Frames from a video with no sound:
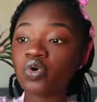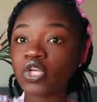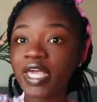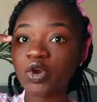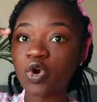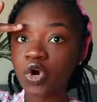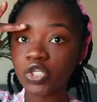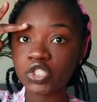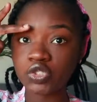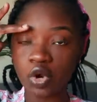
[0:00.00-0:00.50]

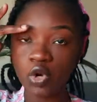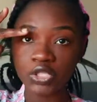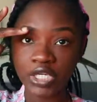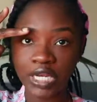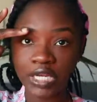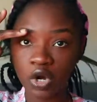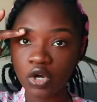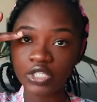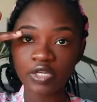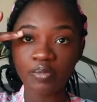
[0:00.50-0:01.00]
Today I'm
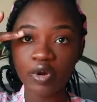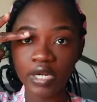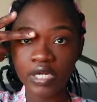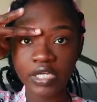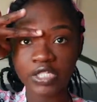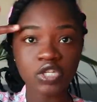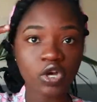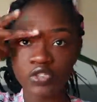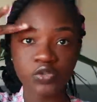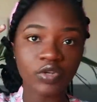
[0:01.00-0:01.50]
going to use
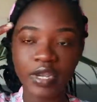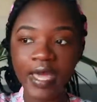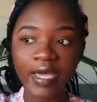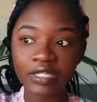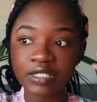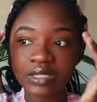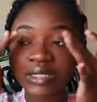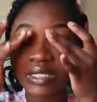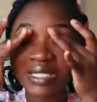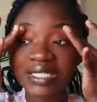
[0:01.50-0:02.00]
the fingers.
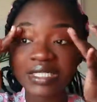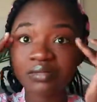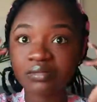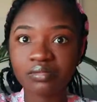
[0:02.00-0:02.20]
So I'm just